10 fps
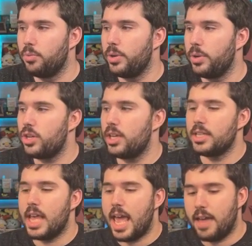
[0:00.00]
which
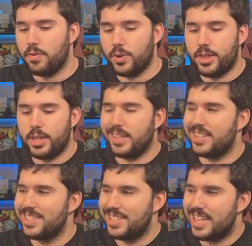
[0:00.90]
is
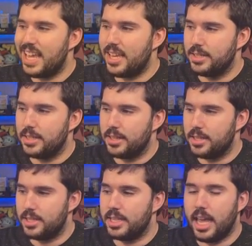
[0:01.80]
everything stays the
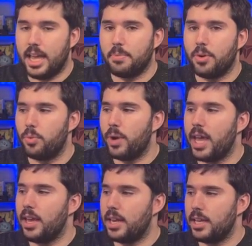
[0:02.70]
same
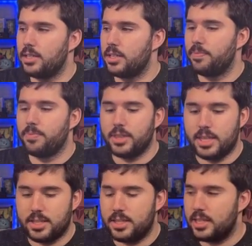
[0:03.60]
way it is.
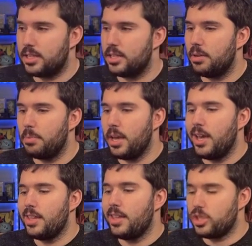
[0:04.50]
This system,
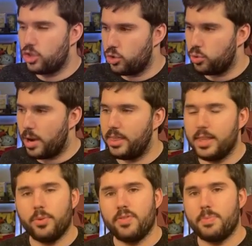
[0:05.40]
this trend
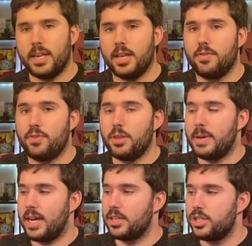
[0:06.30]
that we've been in for the
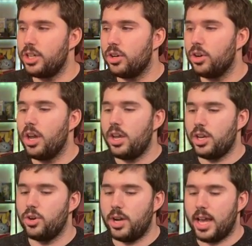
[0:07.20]
past year
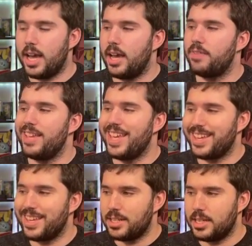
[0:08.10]
and a half, it
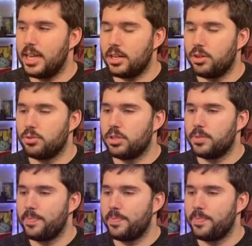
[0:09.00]
continues.